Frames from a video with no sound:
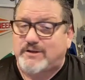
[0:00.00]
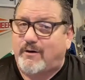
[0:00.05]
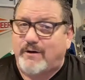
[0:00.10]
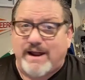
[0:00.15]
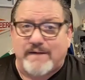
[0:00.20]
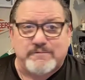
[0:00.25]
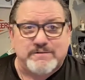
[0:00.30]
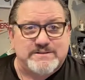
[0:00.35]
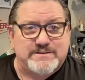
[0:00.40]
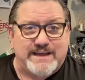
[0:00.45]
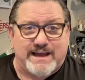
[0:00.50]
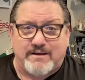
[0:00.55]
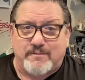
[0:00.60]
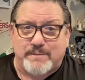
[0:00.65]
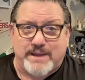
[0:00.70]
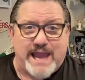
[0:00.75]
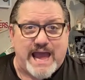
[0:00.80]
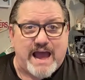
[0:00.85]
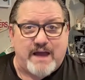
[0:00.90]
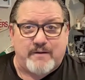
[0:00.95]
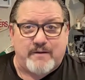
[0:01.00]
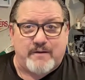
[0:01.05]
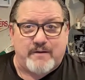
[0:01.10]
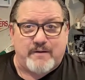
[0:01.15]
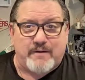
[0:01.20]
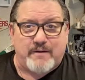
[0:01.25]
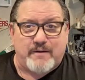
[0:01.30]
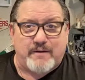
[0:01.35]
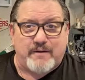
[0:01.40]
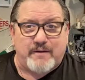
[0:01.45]
Don't ever tell me
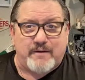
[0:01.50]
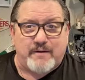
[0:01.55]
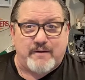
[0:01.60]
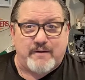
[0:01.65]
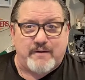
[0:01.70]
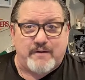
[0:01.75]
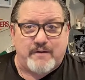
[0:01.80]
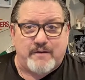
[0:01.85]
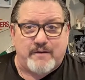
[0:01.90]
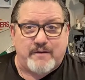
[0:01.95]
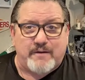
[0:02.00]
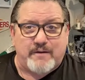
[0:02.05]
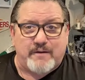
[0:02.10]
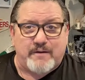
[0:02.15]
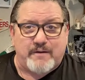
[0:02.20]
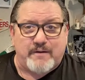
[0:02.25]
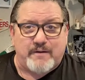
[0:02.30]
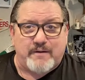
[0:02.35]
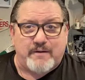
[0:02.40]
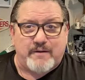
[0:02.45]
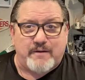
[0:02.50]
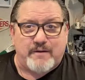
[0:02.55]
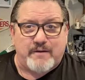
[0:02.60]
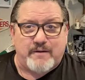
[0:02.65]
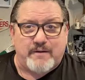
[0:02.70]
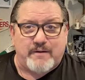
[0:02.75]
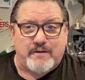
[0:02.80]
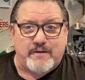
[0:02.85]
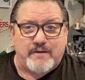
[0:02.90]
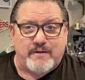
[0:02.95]
how we could draft wideouts
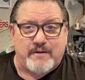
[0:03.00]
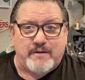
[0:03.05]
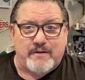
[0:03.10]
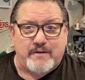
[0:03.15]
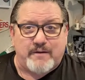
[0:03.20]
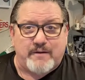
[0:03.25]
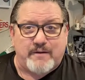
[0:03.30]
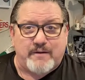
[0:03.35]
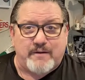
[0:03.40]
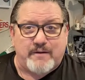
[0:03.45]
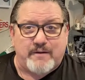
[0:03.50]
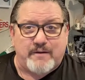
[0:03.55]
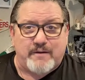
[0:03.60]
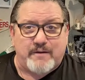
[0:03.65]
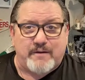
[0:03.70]
outside of DeVonta.